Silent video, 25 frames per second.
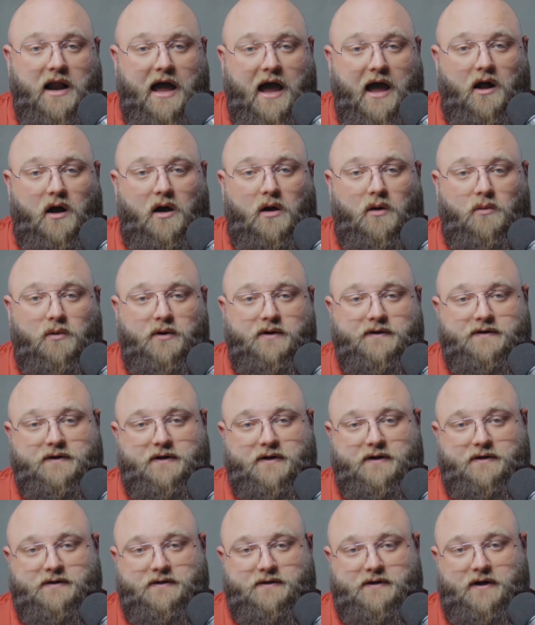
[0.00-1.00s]
not
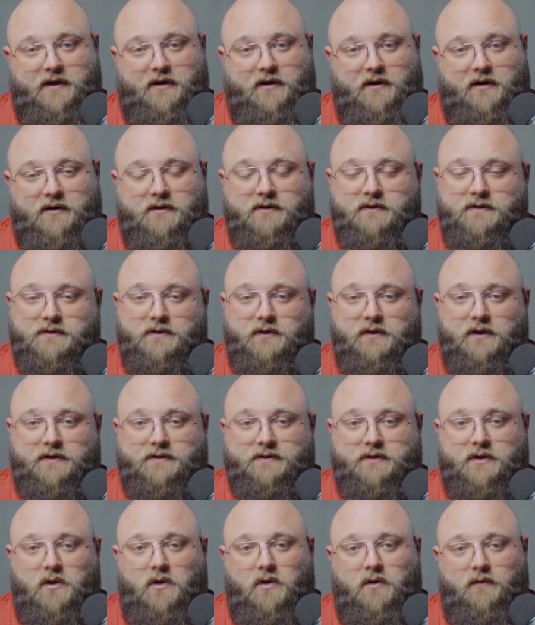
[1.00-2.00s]
always considered. So
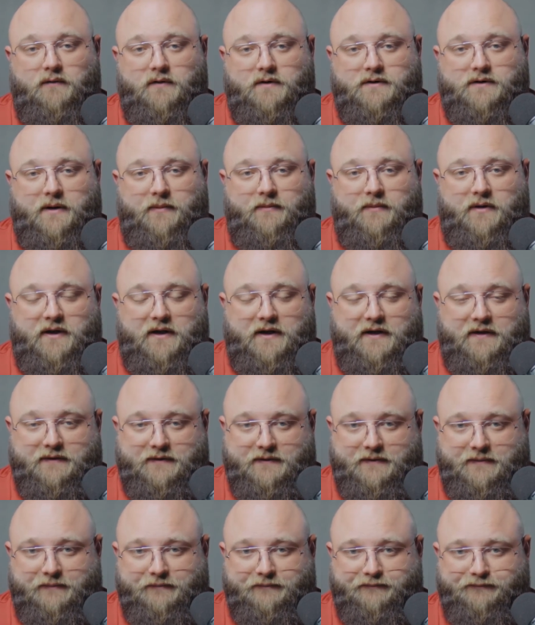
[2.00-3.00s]
let's go over some of
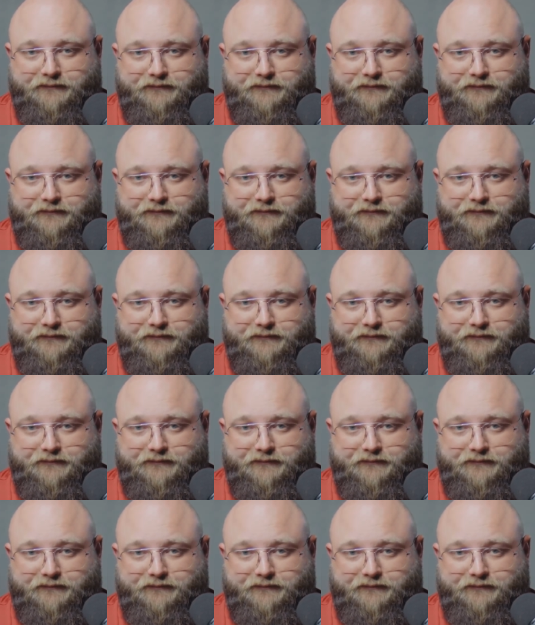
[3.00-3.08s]
these.